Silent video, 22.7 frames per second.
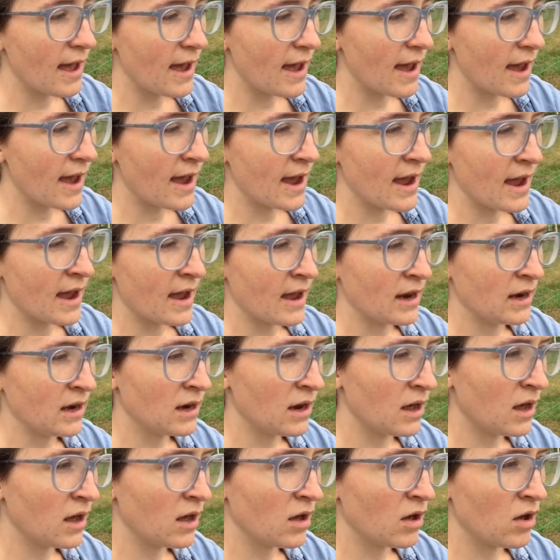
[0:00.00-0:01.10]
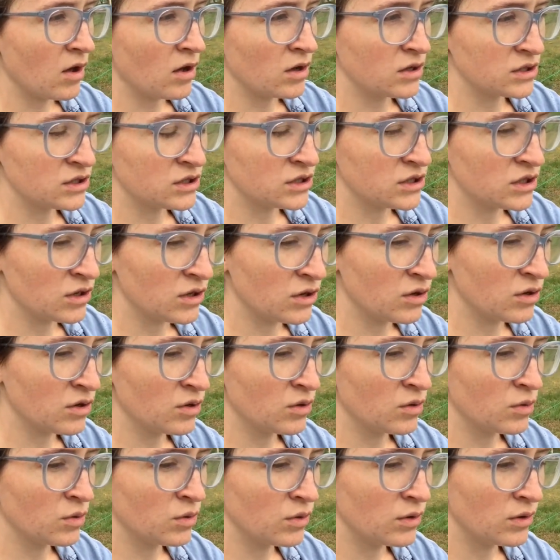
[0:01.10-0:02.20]
And uh,
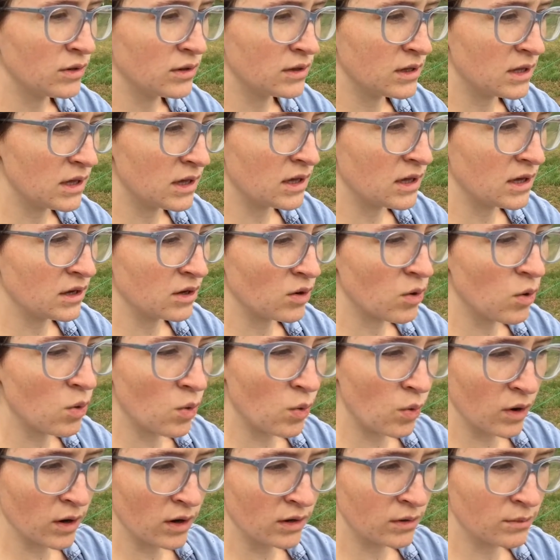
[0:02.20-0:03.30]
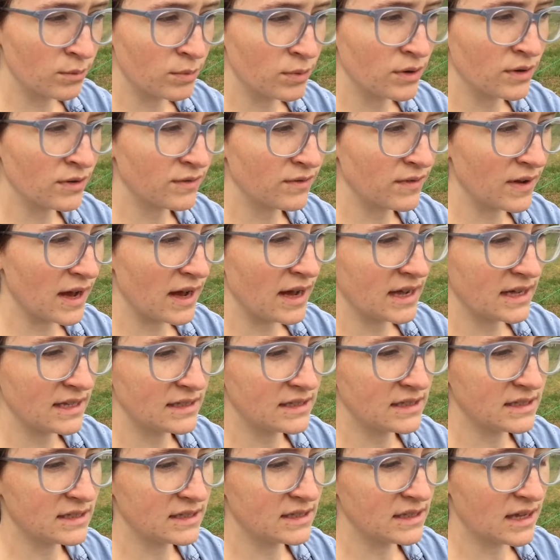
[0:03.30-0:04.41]
also the corn
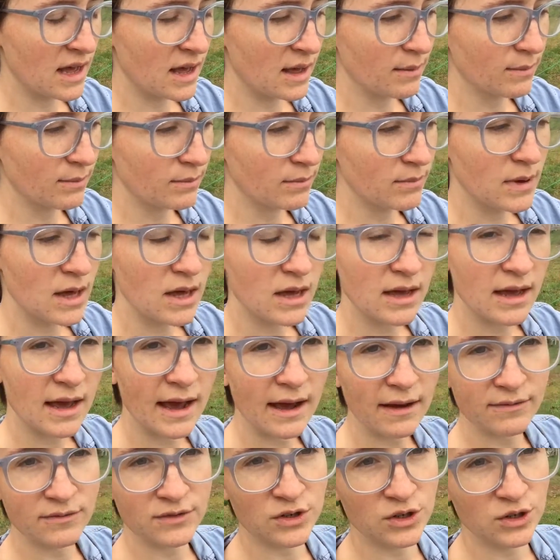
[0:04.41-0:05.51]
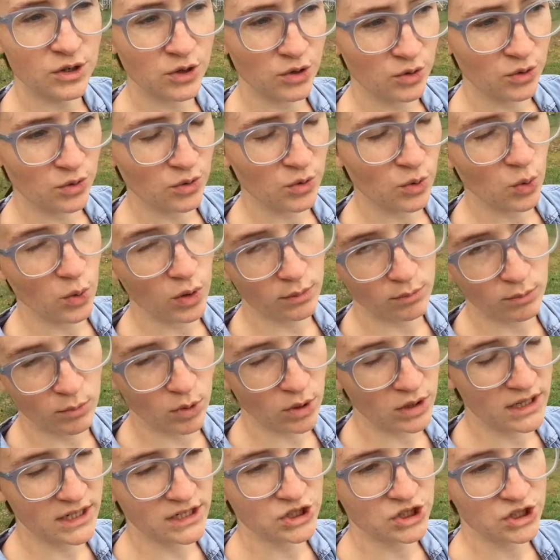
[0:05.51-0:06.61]
provides some afternoon or
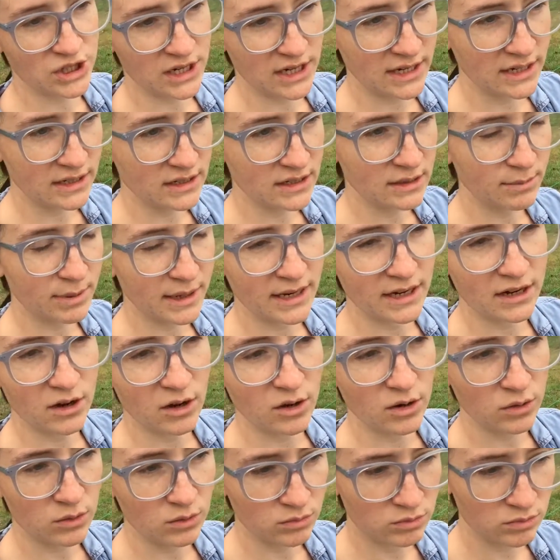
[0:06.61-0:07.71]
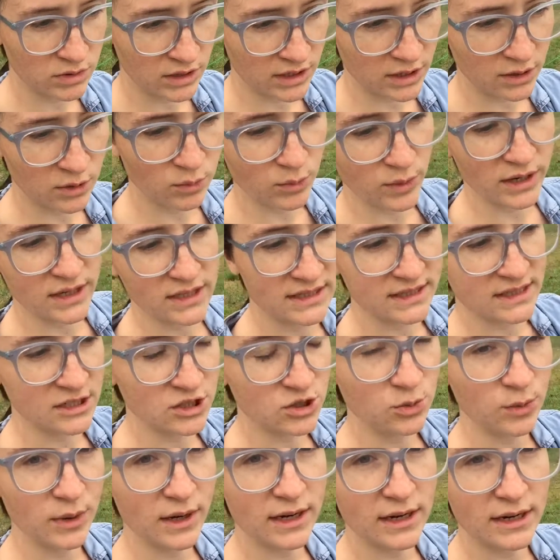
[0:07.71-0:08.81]
morning shade depending on you know where it's
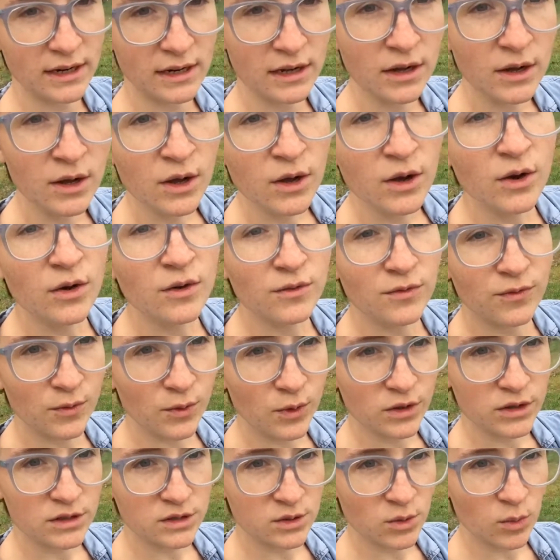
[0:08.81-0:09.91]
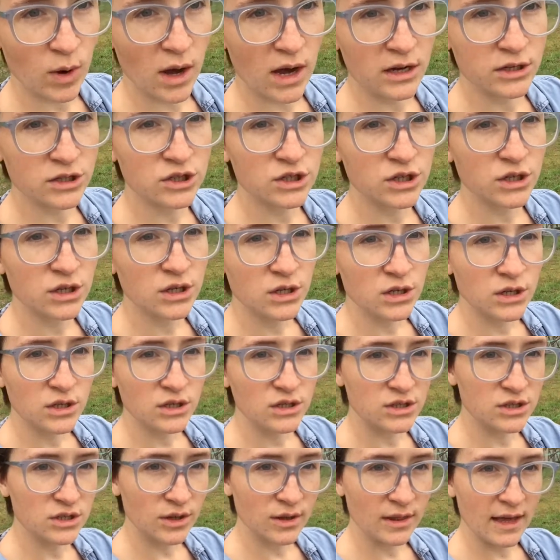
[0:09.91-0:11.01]
situated for the squash
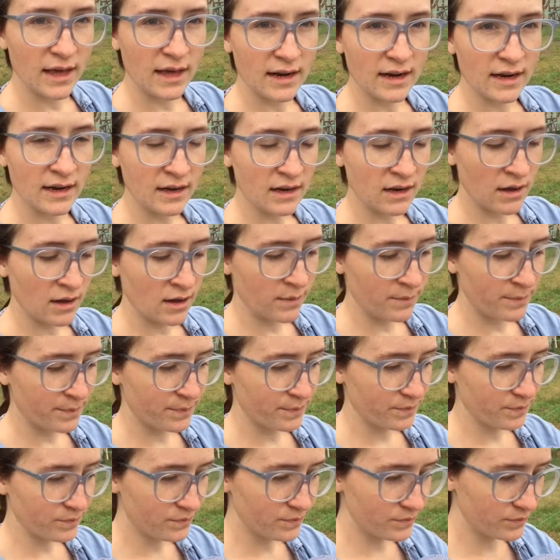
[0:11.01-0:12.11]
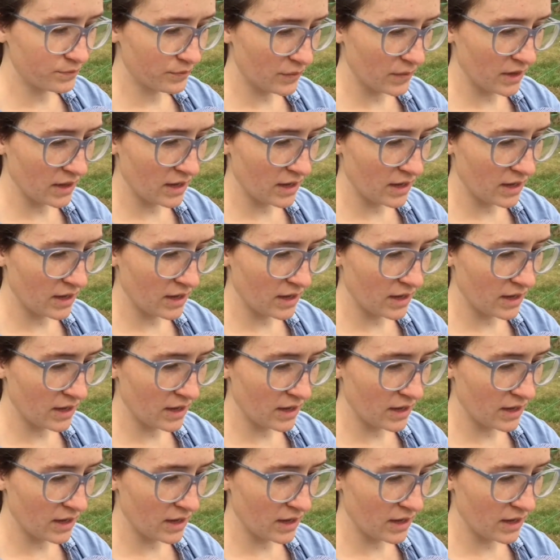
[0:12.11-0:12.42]
so that it um,